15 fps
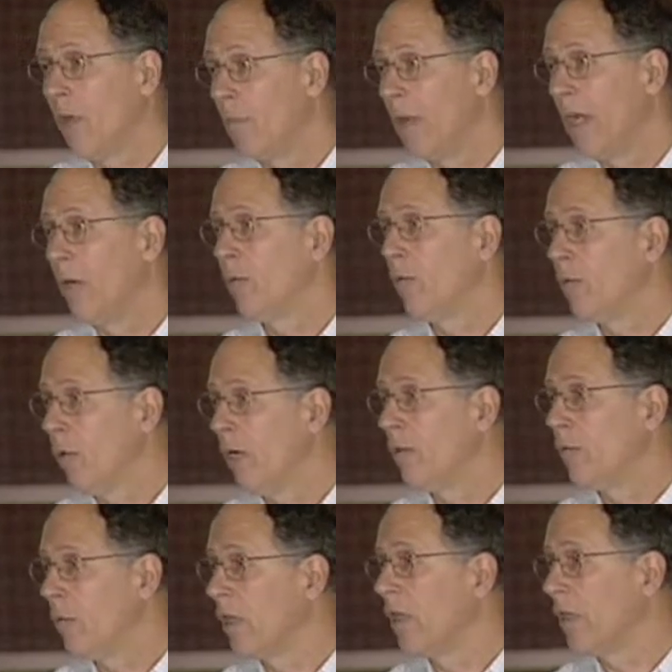about what
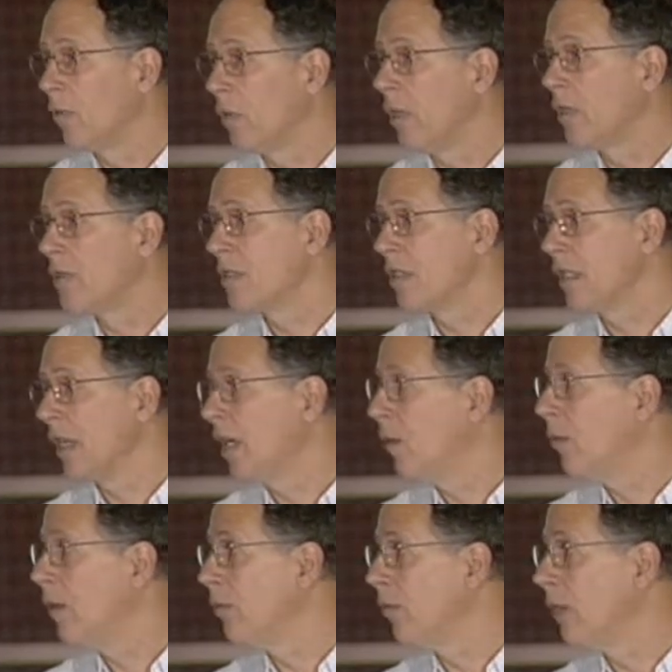really works and how
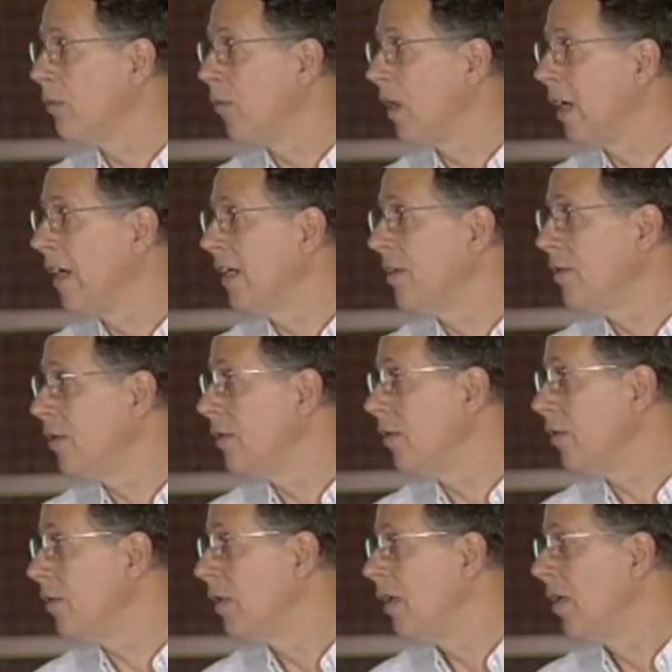we would apply it
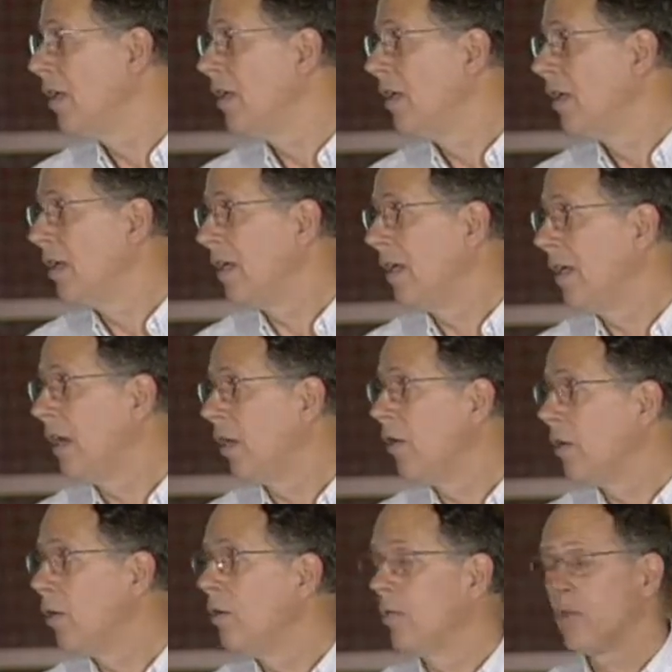to uh,
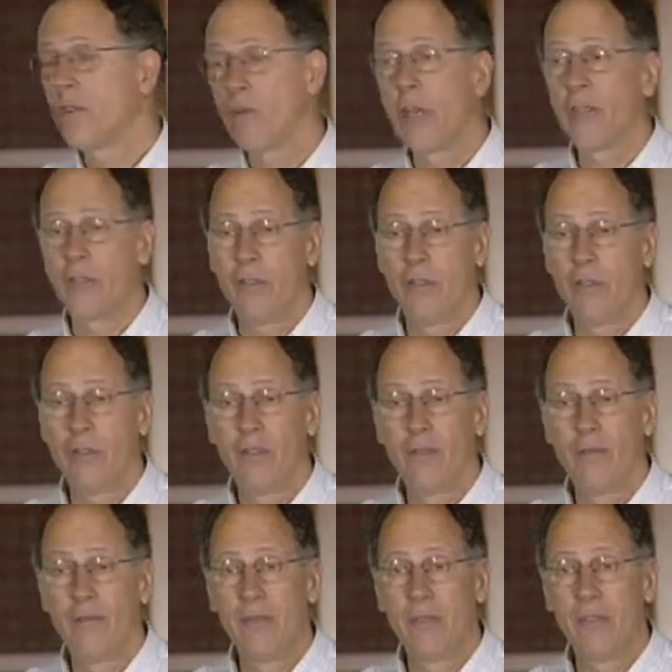our own structures.
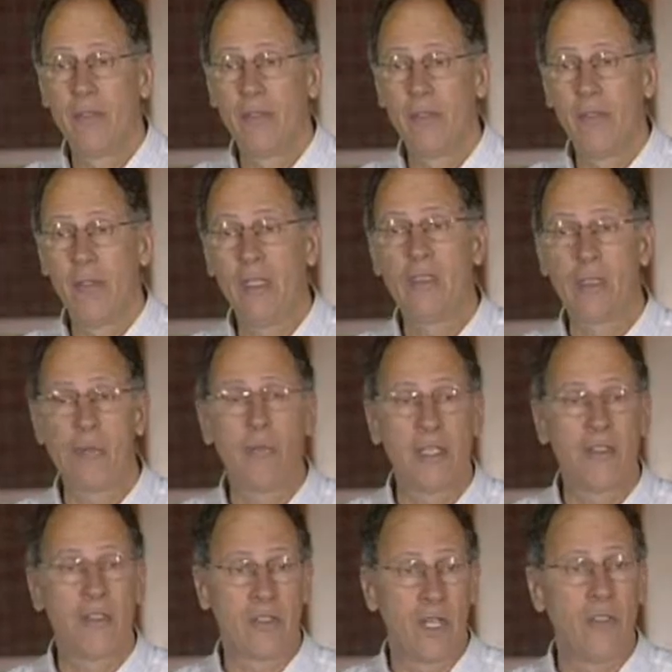So it, it just
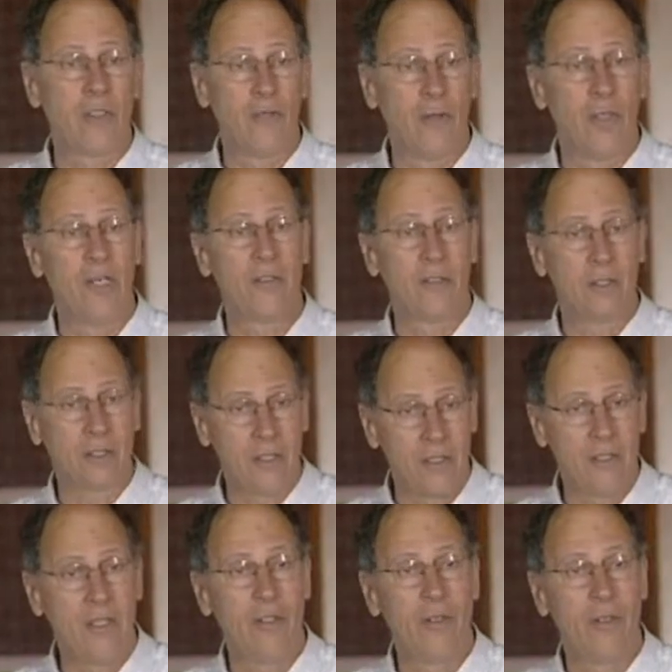makes sense for us to
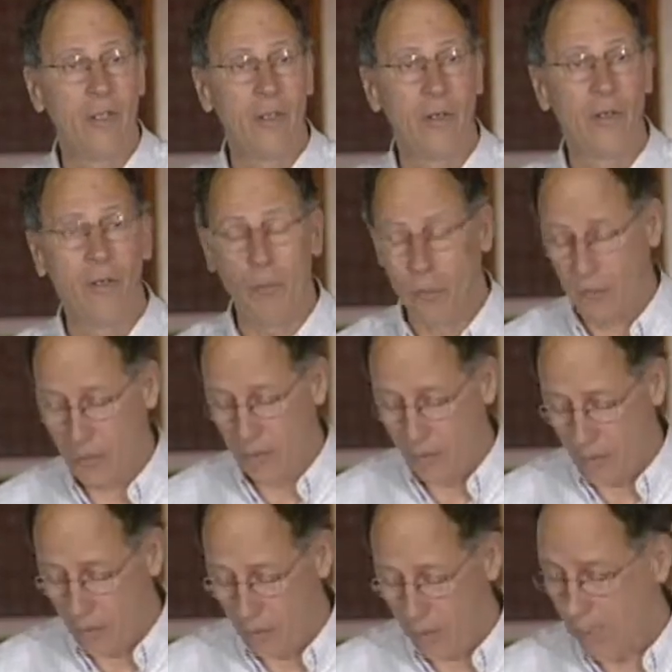continue to learn more
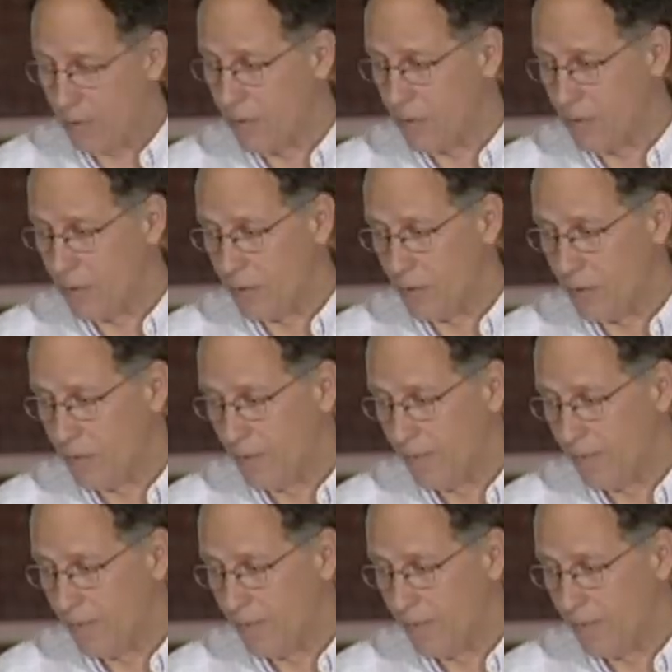about this issue.